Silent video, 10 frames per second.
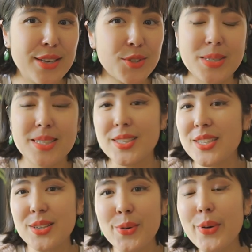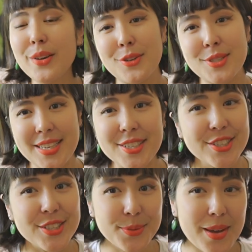twisted all of your
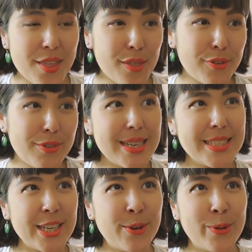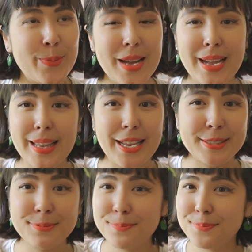stitches, whether through knitting or
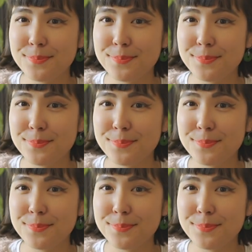purling